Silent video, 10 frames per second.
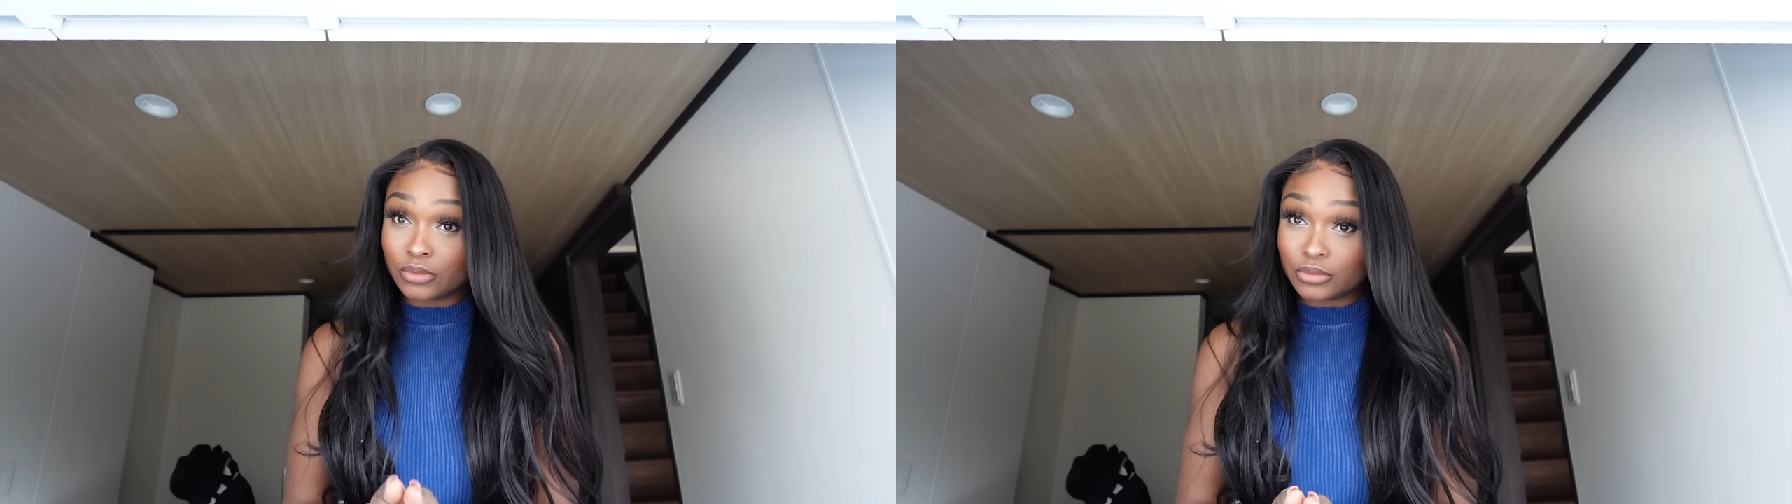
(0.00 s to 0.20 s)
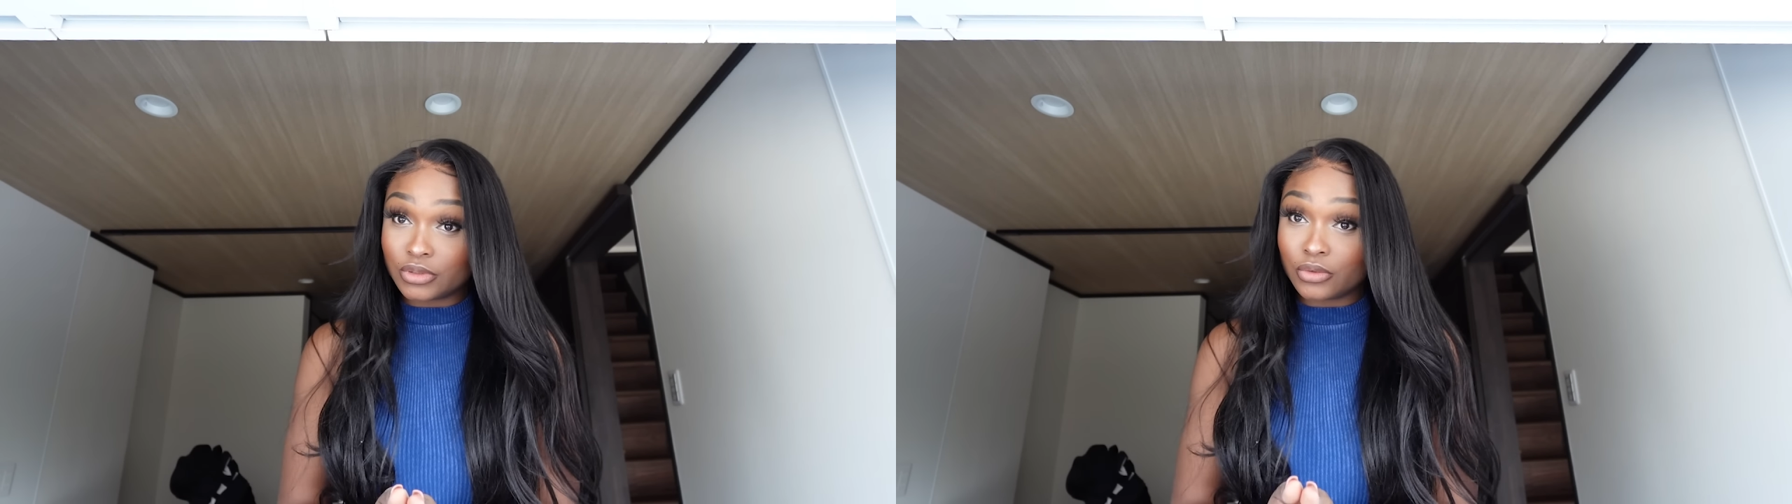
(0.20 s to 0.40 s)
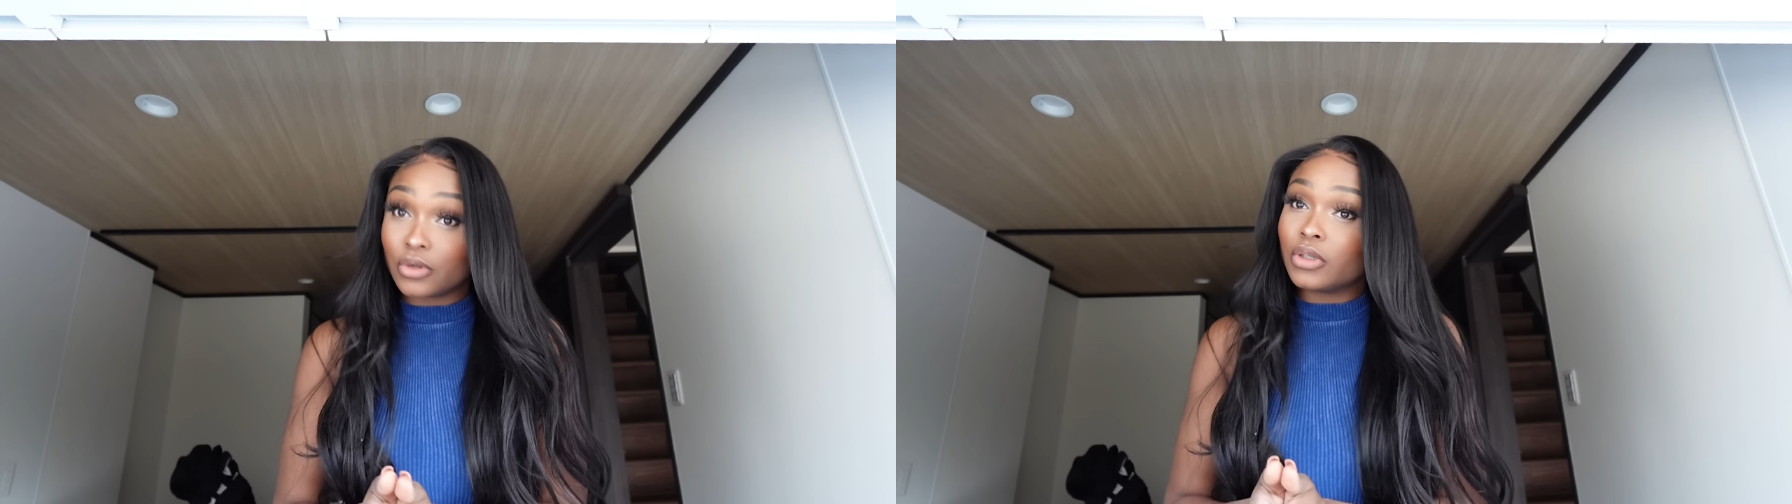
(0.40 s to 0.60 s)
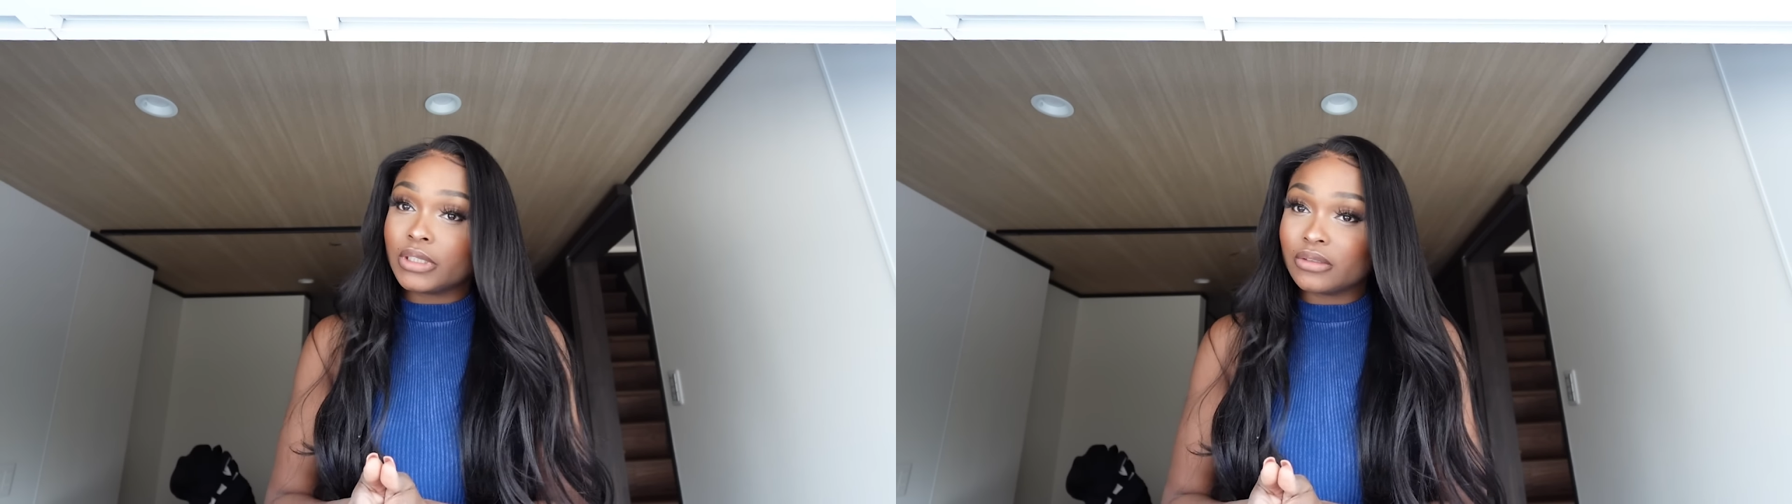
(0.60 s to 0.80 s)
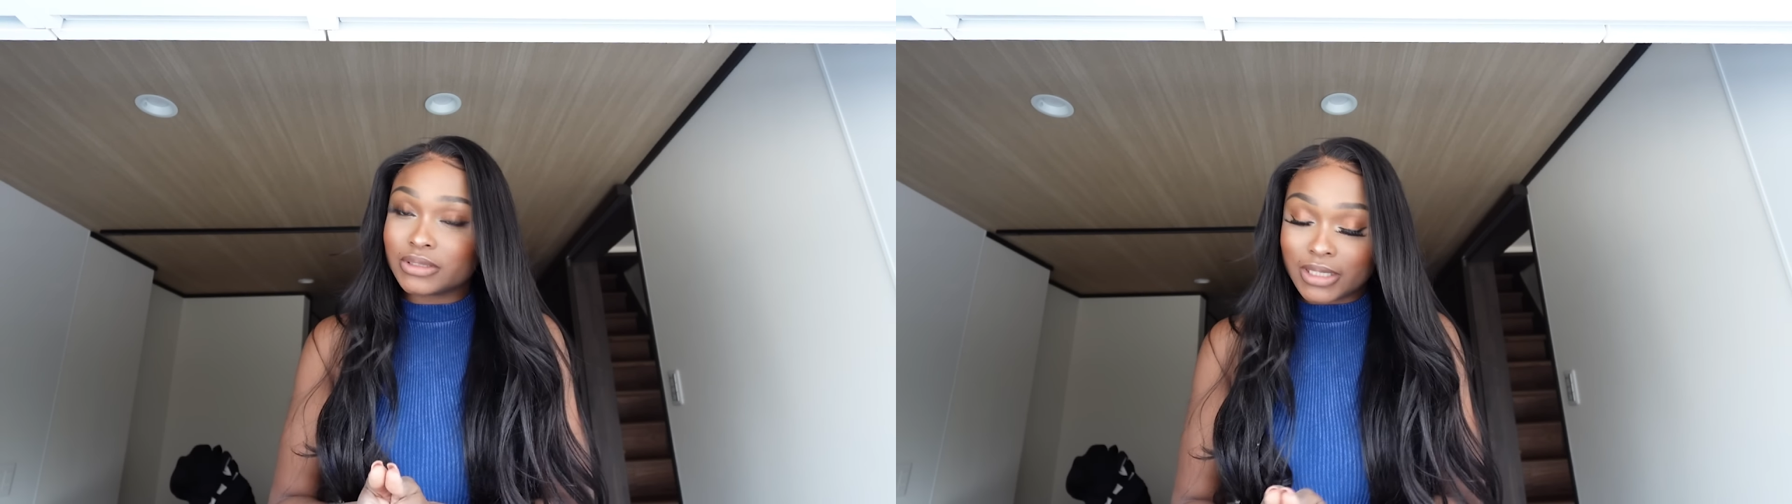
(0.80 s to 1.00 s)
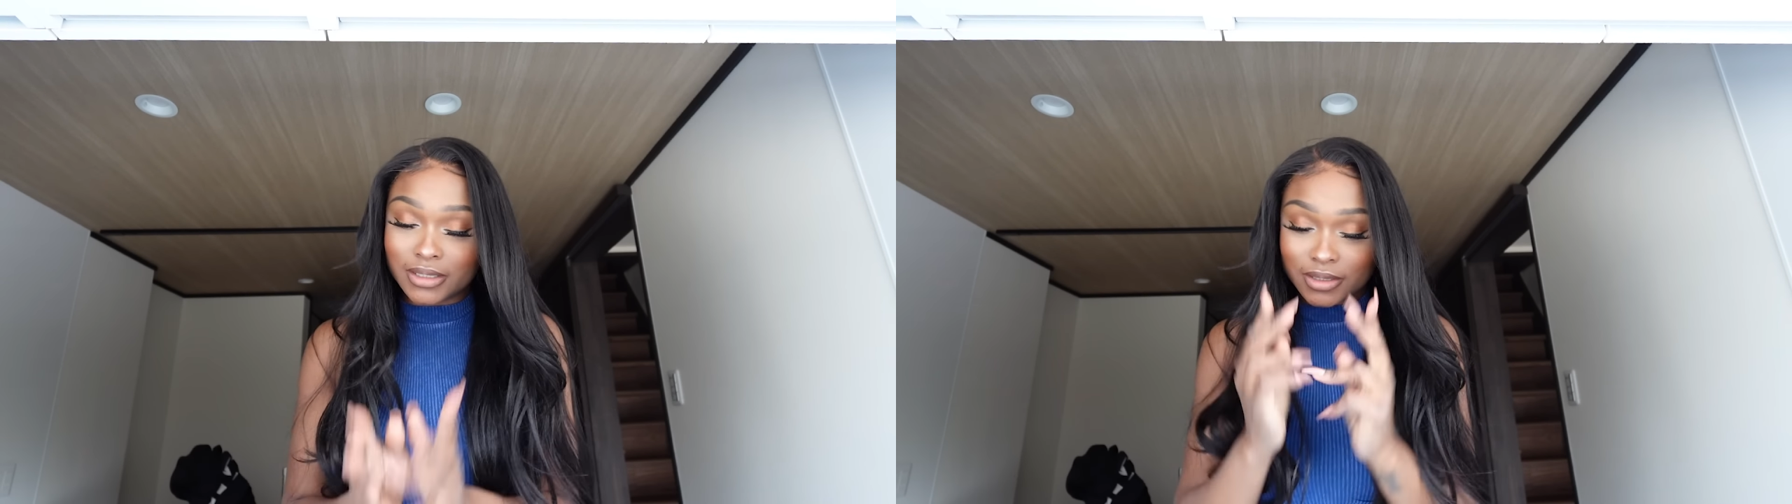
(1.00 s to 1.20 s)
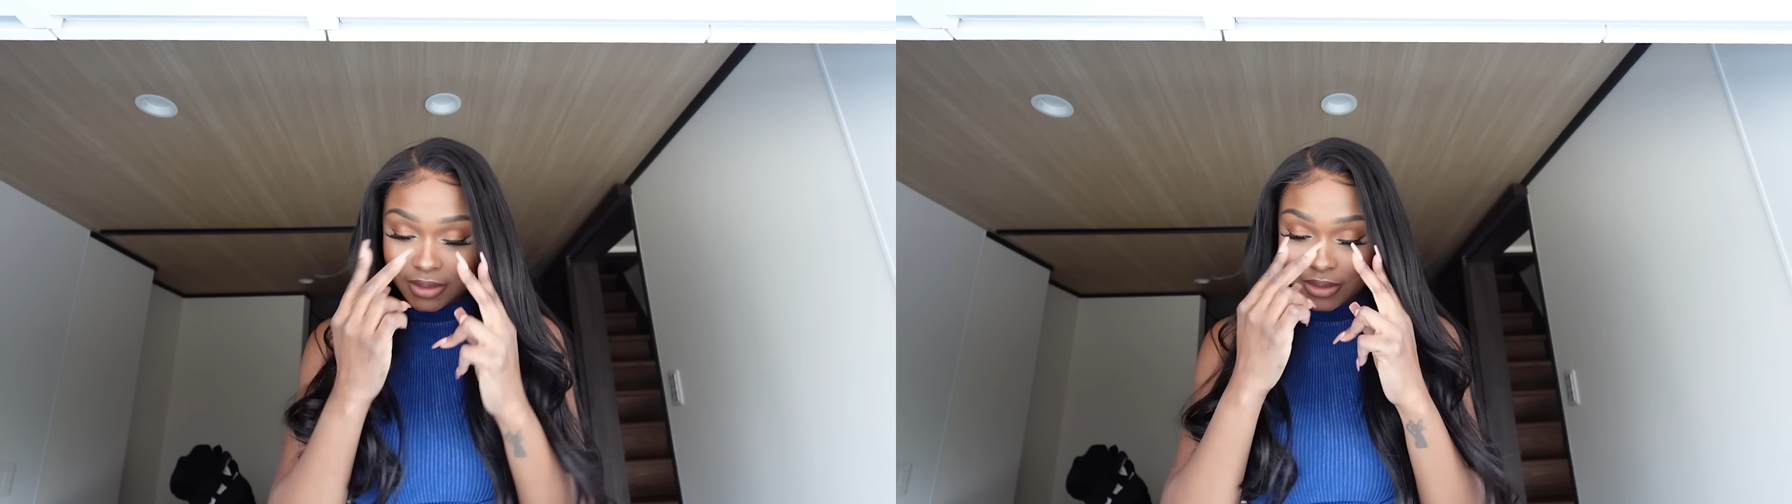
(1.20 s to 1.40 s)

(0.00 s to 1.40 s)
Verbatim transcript: what was going on and it was like